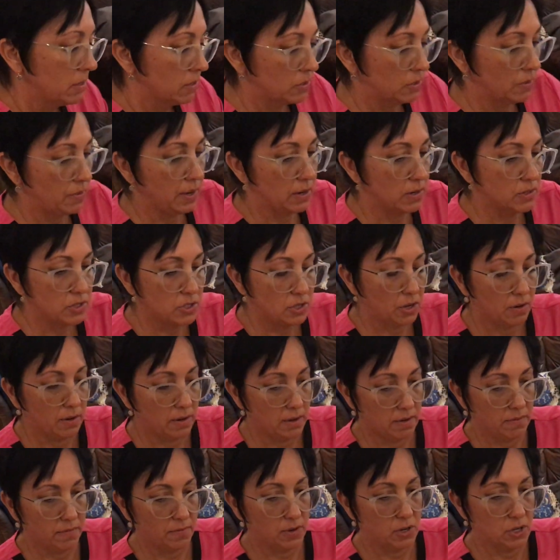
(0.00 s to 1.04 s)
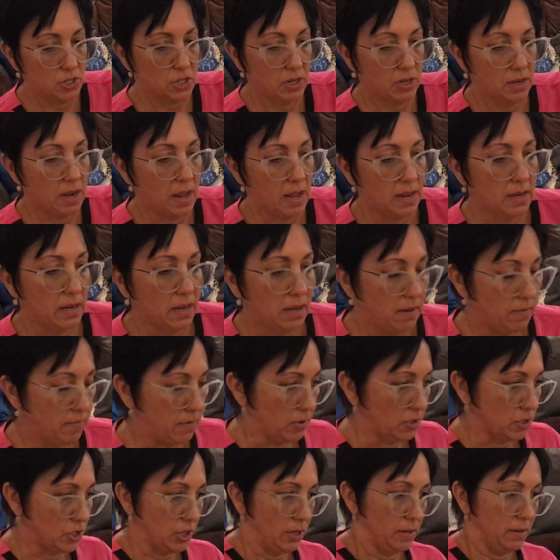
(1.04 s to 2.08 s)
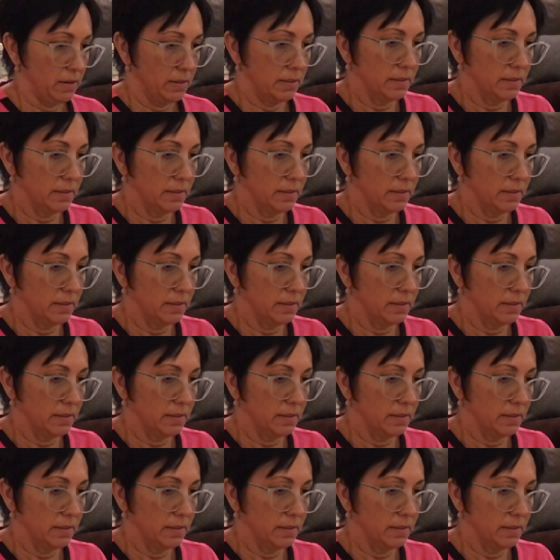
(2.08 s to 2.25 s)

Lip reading: so there's your inversion and eversion.